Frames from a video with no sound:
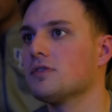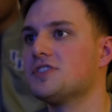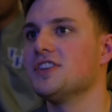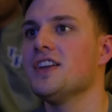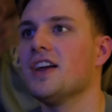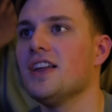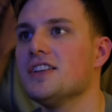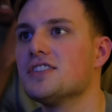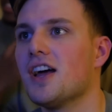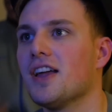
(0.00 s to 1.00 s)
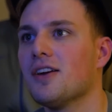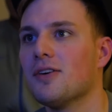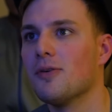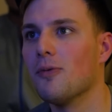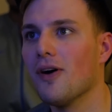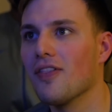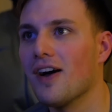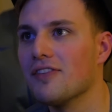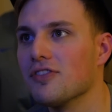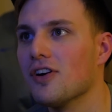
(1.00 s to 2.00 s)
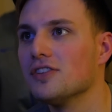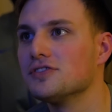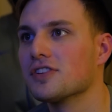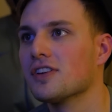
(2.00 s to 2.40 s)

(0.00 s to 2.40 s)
See ya, EJ. Wow. One life lost.